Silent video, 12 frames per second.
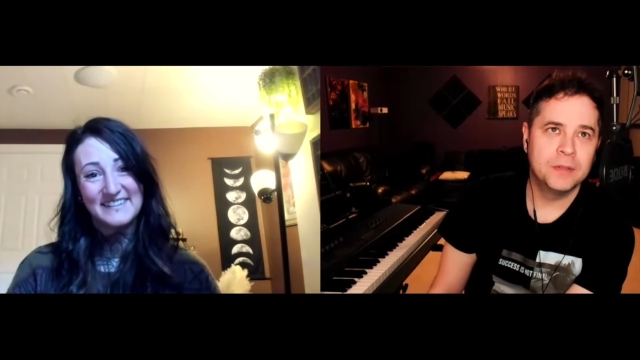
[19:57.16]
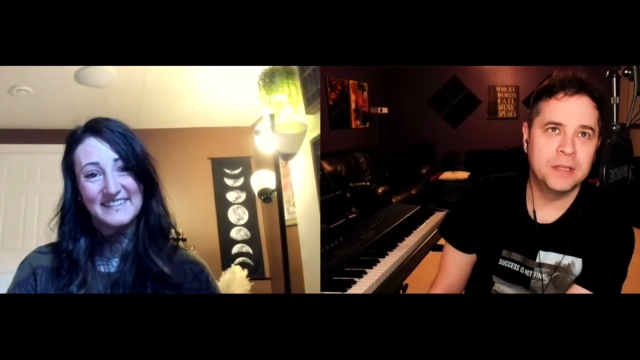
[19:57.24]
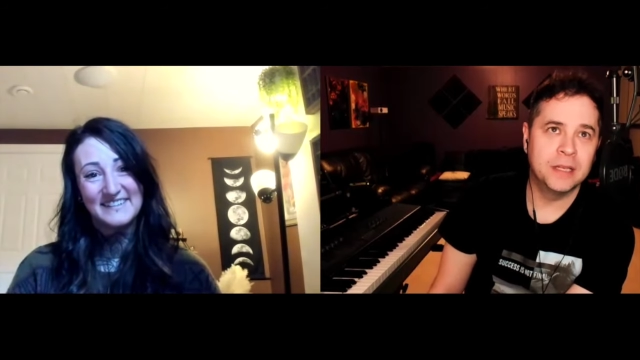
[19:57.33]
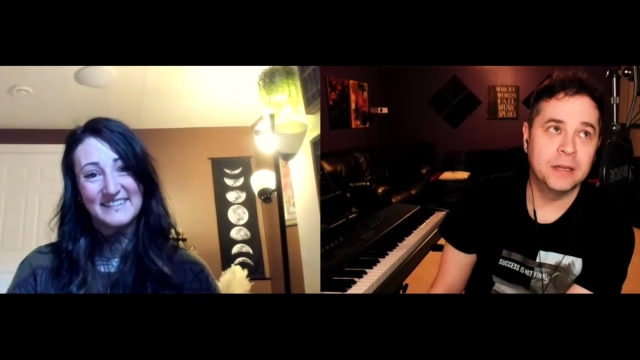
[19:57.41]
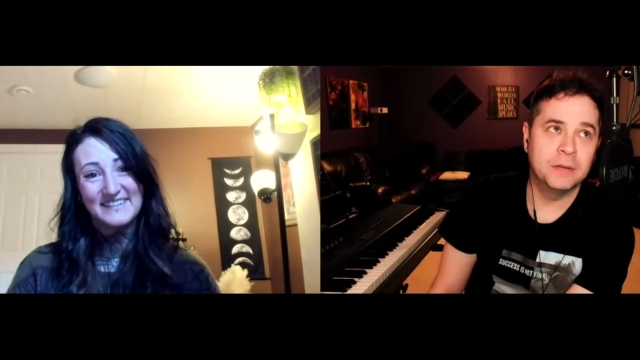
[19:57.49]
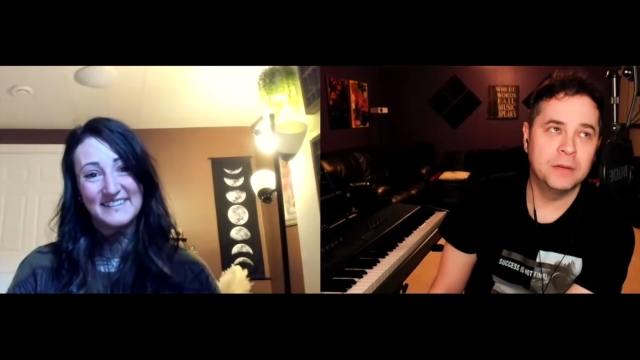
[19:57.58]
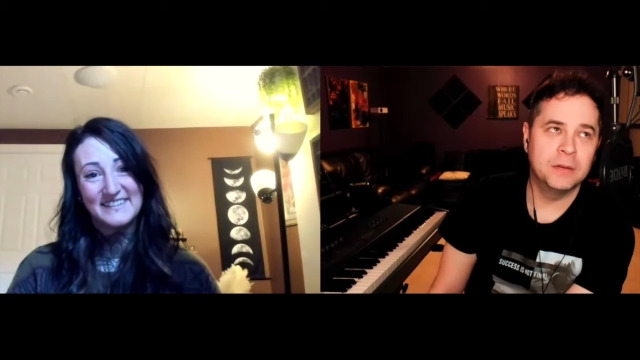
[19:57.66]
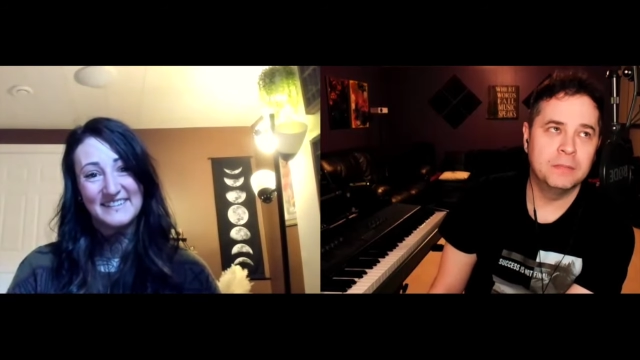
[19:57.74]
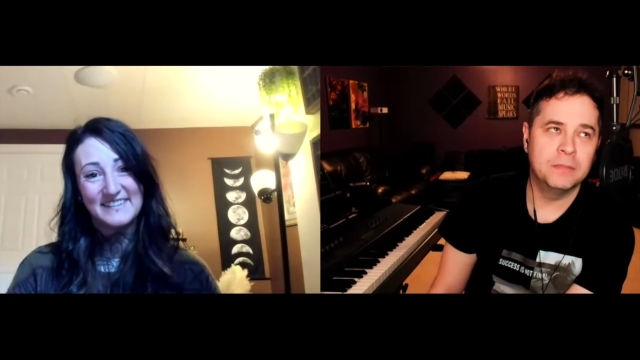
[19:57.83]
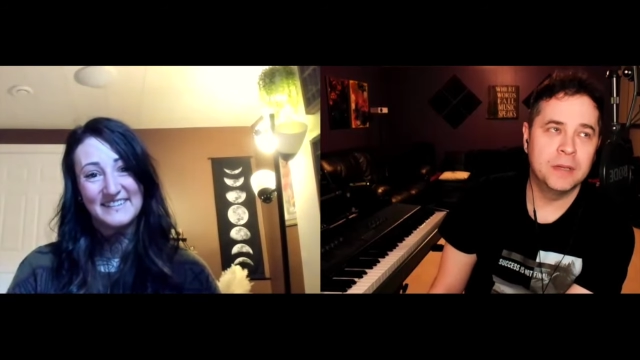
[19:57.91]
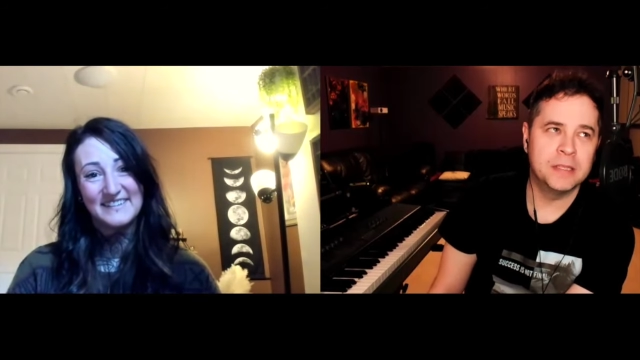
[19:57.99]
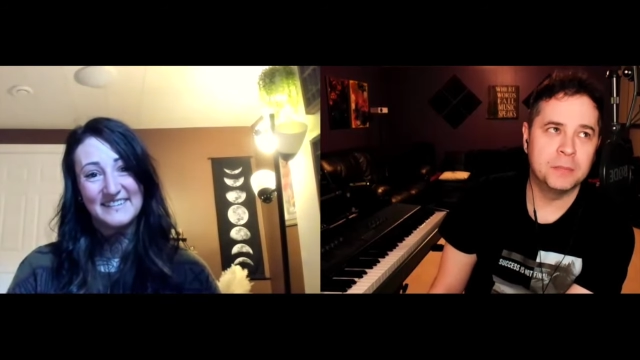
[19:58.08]
Speaker 1: did it,
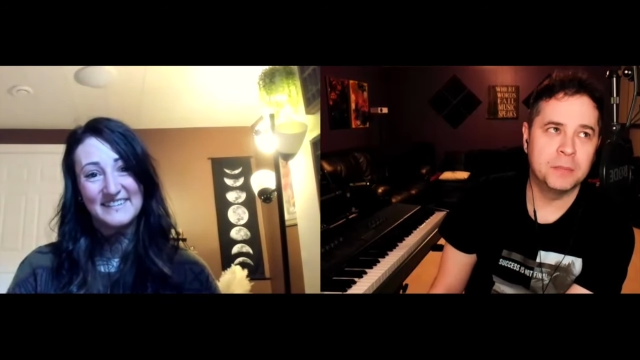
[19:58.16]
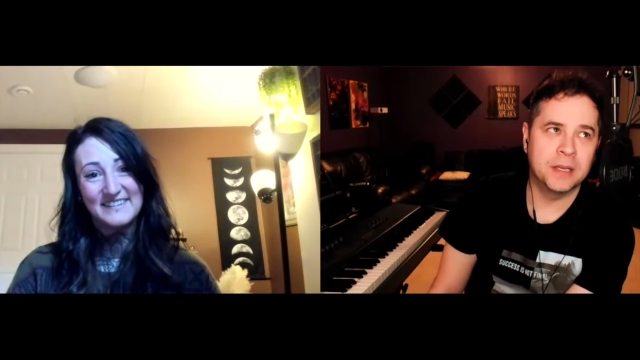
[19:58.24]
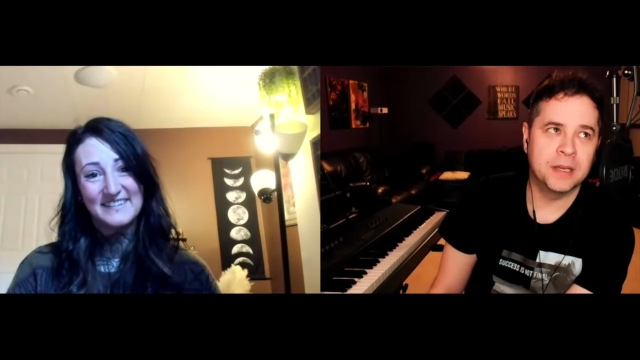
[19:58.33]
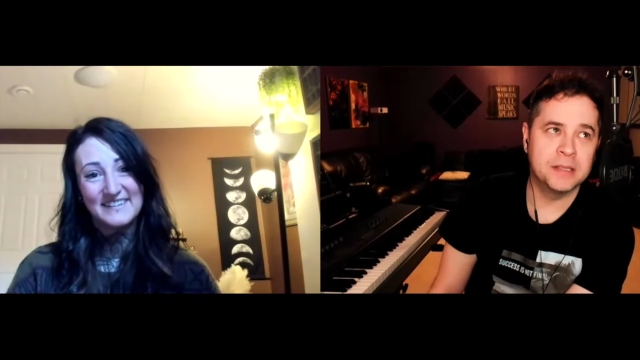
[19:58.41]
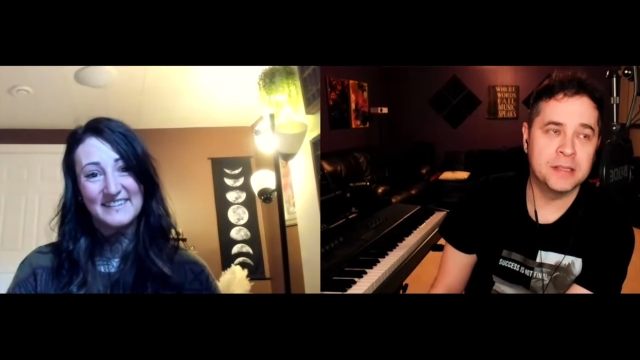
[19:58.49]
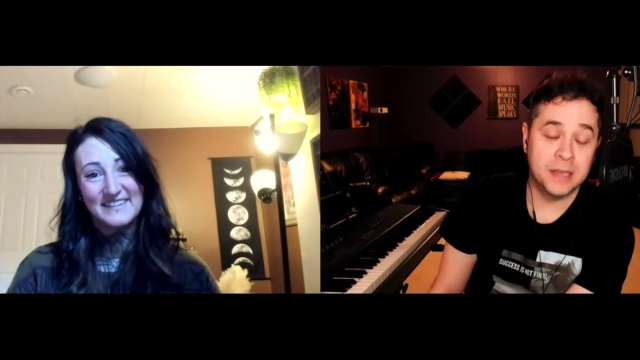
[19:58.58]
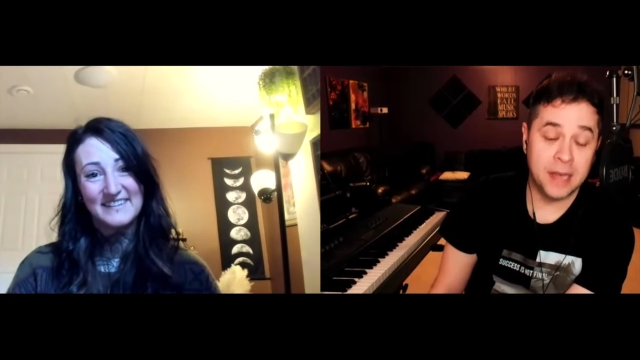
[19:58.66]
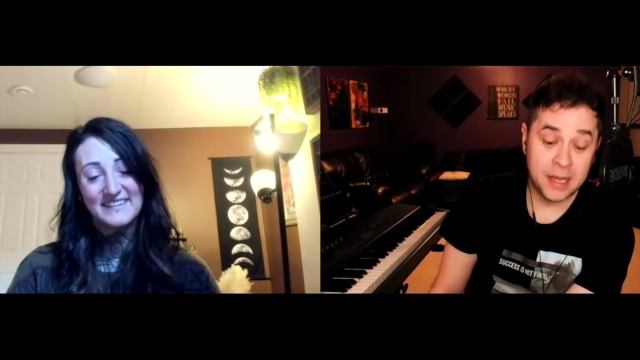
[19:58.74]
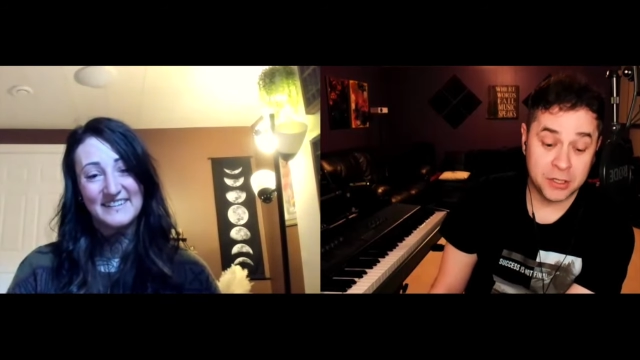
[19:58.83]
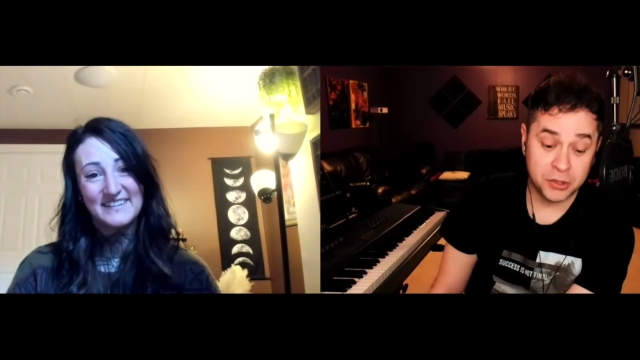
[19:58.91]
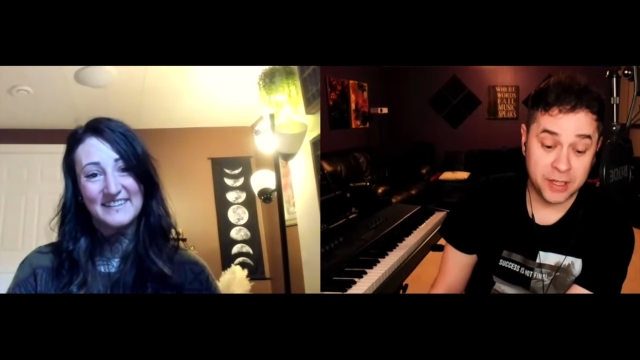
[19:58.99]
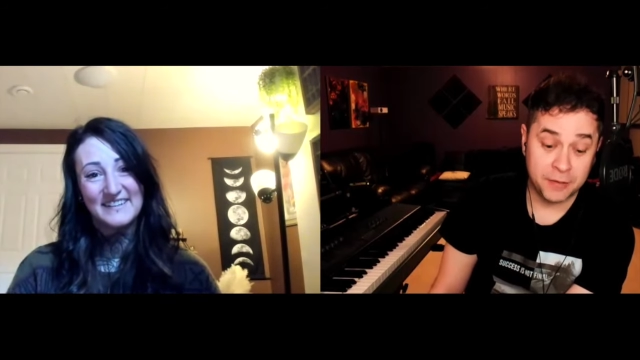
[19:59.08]
is it because it
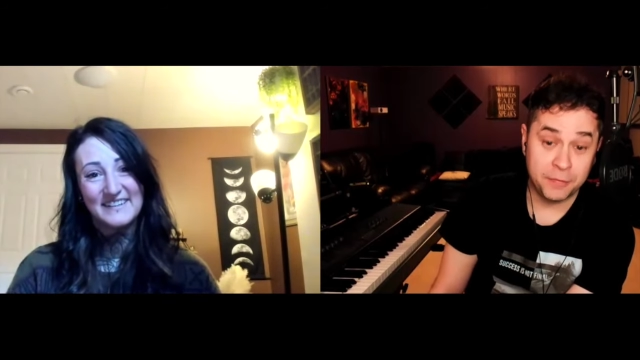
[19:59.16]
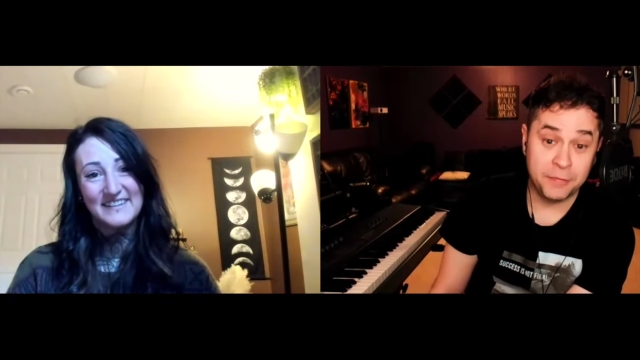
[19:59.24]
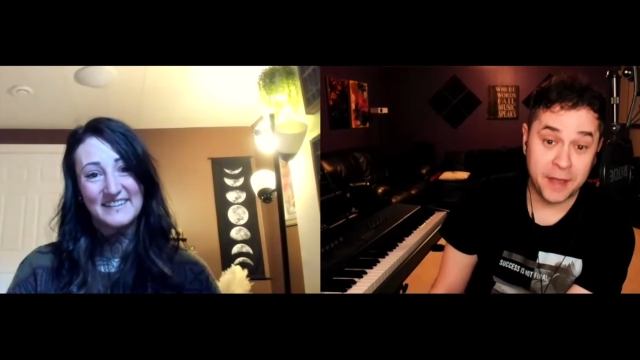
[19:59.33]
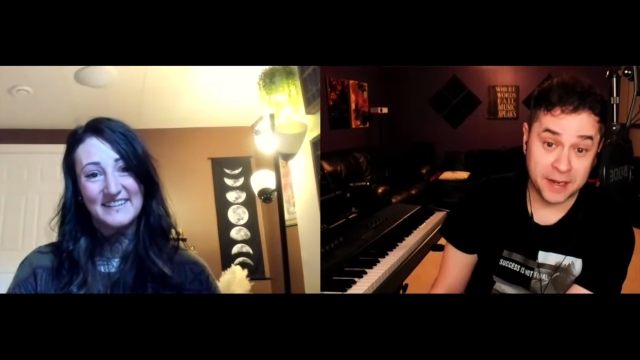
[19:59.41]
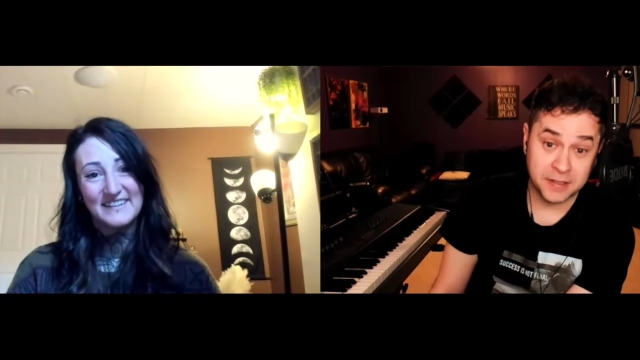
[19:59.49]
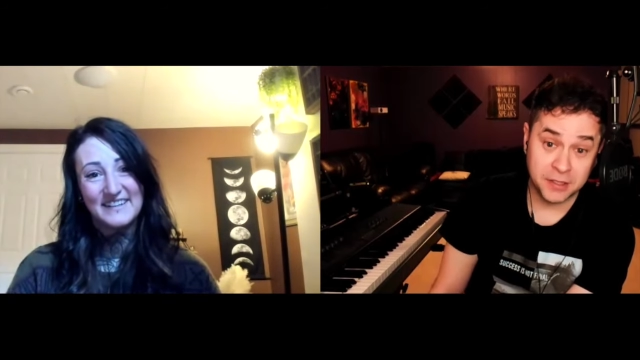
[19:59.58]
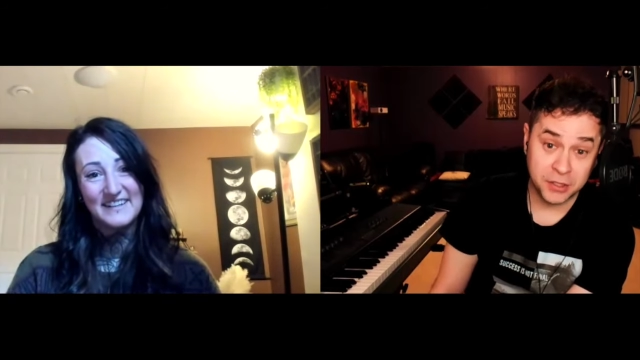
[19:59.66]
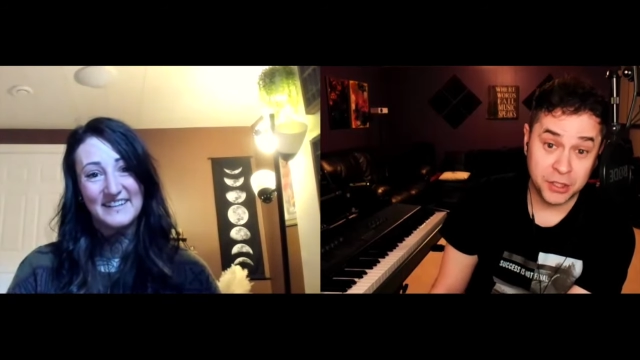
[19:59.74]
actually affected